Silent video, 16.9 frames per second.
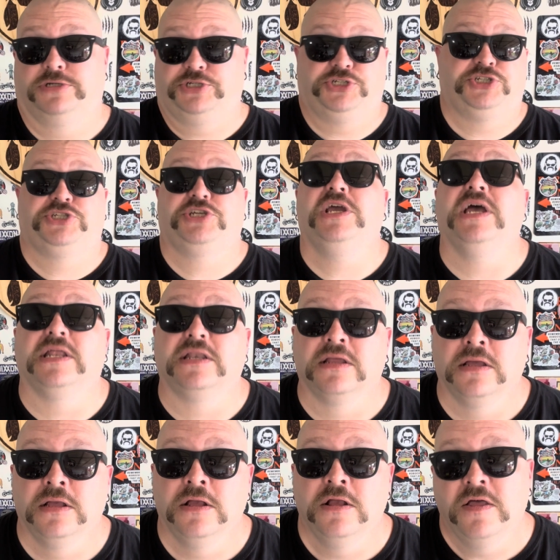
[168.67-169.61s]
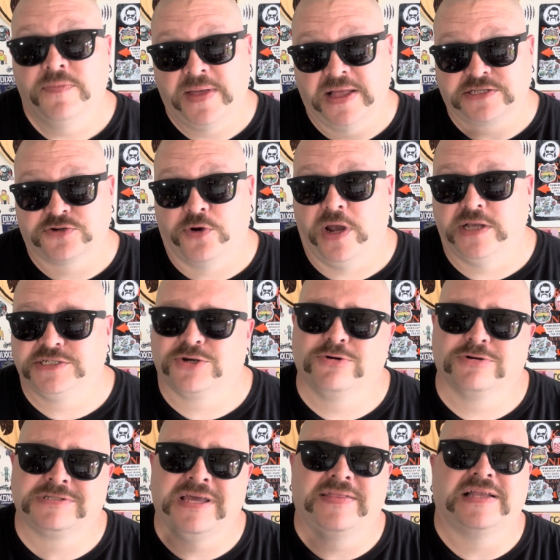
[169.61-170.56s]
shit, that's crazy. Of
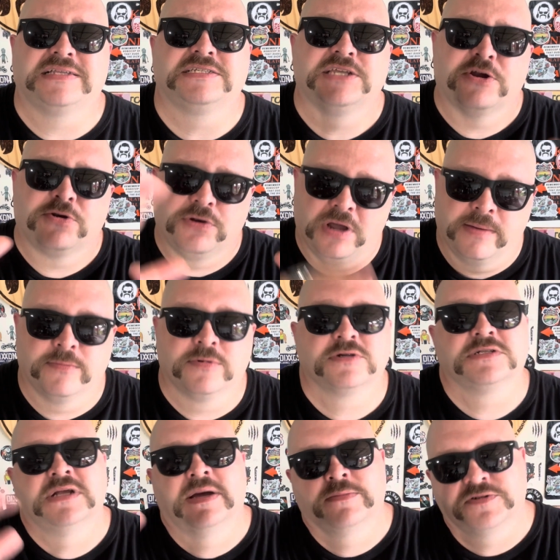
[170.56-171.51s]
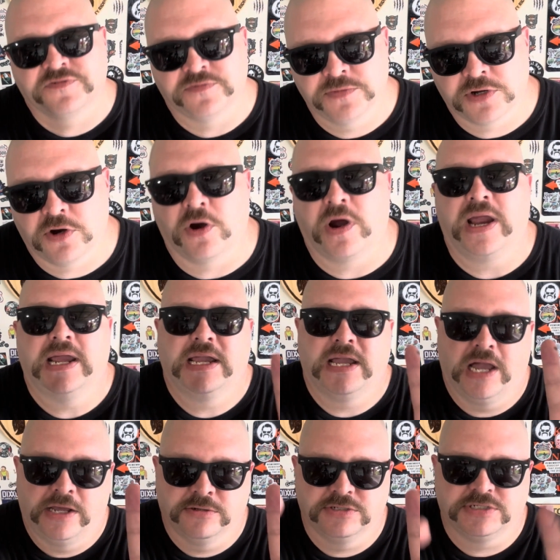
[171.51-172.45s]
course, now that's their numbers from the crank.
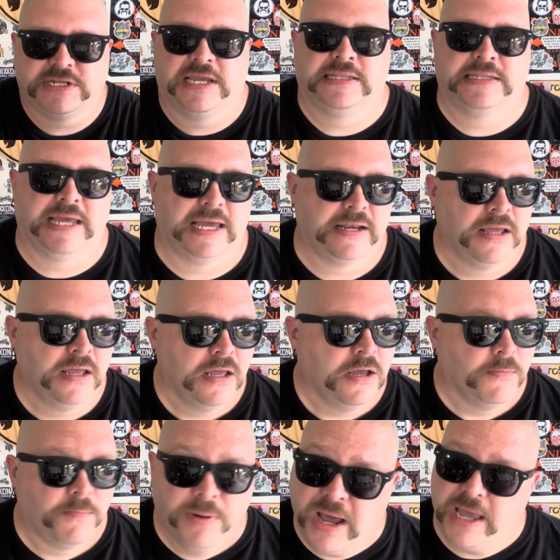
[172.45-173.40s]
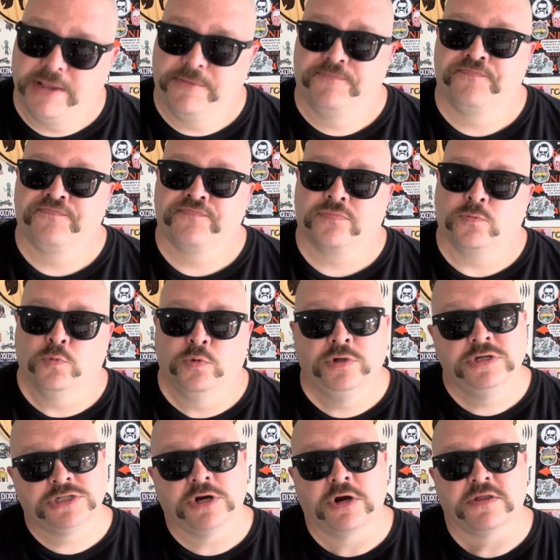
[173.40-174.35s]
I understand that. But when
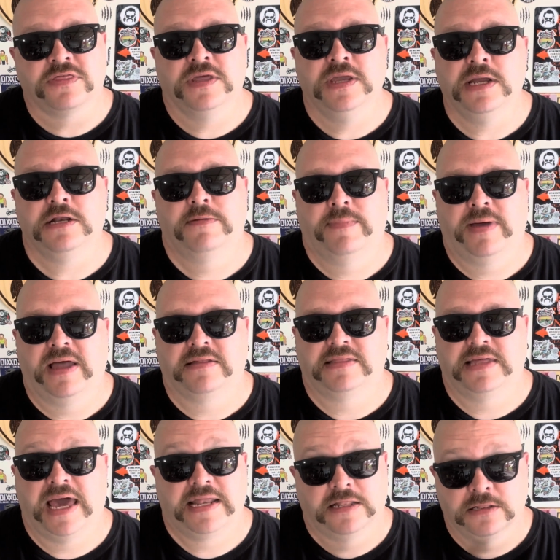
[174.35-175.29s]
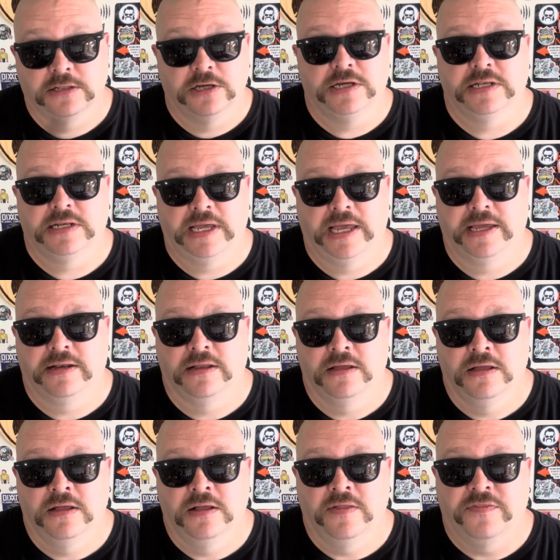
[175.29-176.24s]
you start thinking about that and looking at
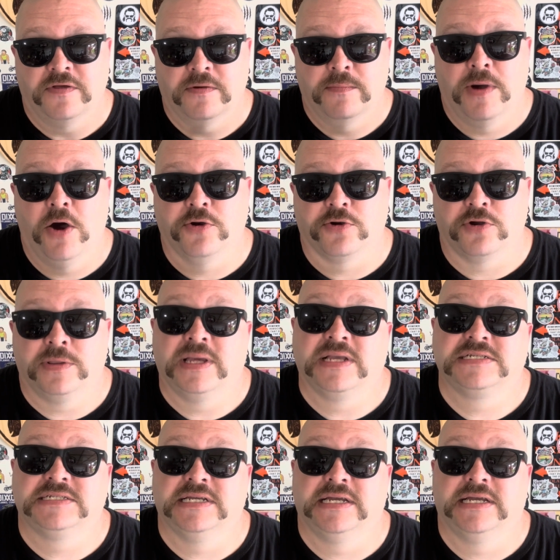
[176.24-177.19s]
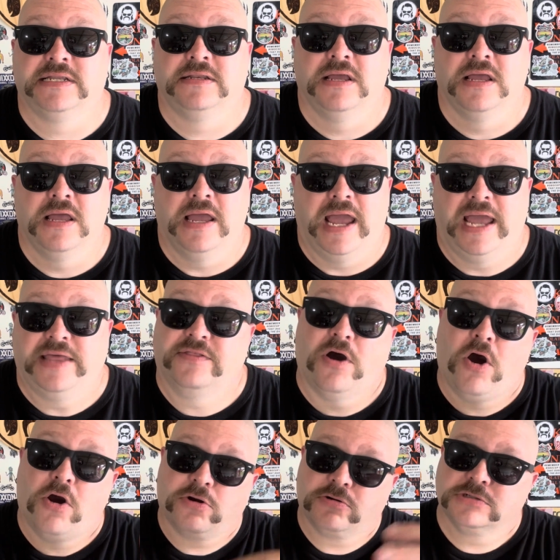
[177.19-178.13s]
the motor, and they said, and the
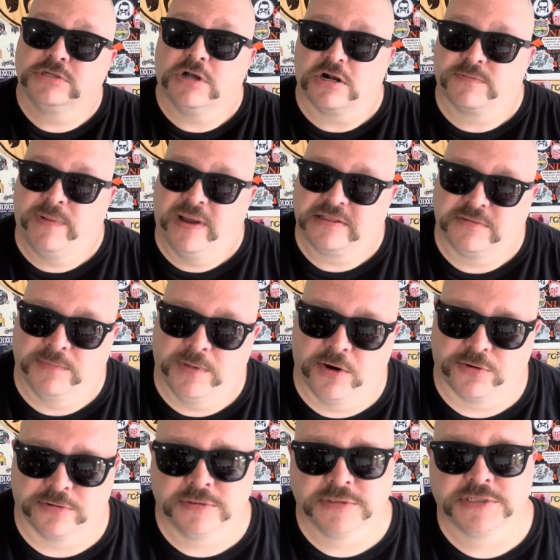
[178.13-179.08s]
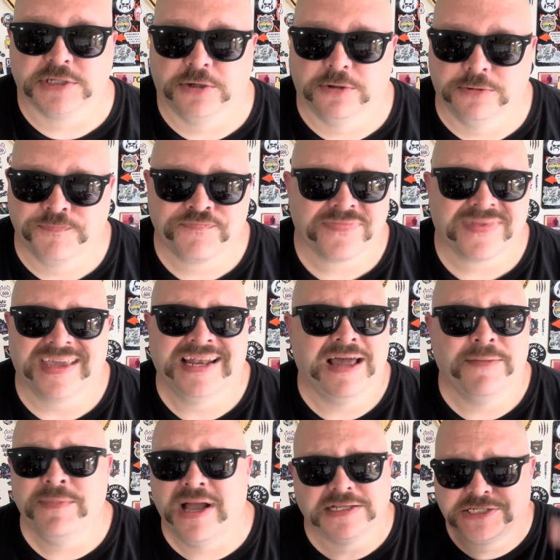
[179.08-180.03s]
article talked about the motor. So, and
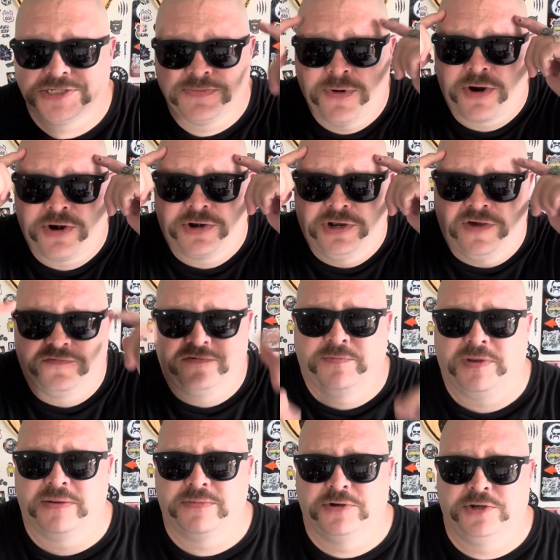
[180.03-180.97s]
I'm not smart enough to be able to